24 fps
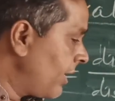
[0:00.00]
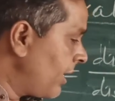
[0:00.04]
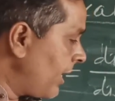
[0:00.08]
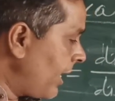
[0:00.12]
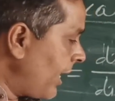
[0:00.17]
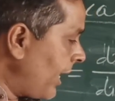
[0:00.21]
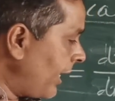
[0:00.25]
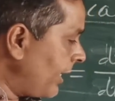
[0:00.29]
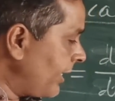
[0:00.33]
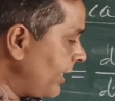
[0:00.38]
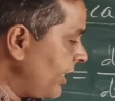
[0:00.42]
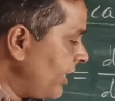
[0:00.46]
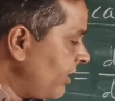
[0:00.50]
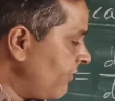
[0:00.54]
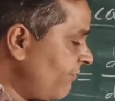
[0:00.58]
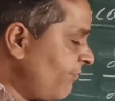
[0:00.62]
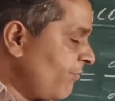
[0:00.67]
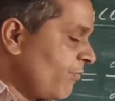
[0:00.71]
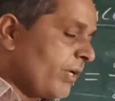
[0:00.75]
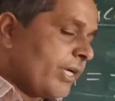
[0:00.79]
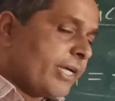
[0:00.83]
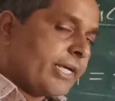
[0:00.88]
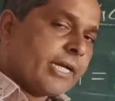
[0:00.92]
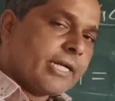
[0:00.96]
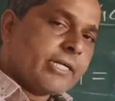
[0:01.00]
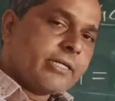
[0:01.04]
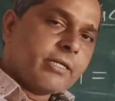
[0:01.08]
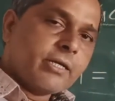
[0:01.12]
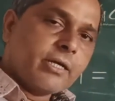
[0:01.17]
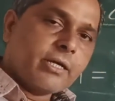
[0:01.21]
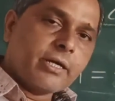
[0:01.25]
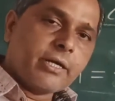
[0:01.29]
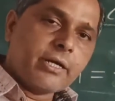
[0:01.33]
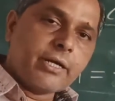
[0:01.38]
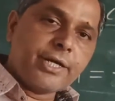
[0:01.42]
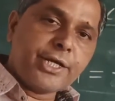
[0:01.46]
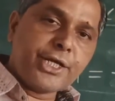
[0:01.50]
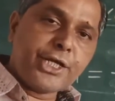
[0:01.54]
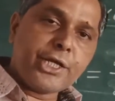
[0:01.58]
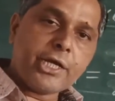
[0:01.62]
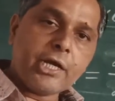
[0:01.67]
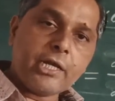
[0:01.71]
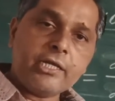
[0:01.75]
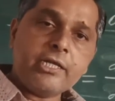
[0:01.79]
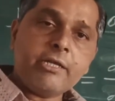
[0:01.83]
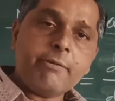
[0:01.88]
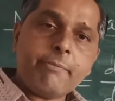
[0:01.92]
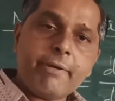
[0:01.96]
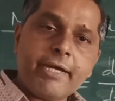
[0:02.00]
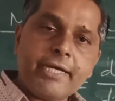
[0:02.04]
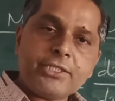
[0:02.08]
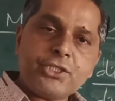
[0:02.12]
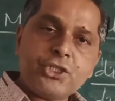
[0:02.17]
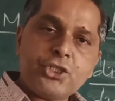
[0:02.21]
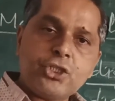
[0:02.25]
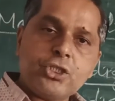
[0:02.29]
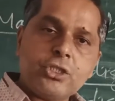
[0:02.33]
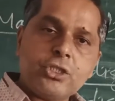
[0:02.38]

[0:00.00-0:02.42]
And if we get real image,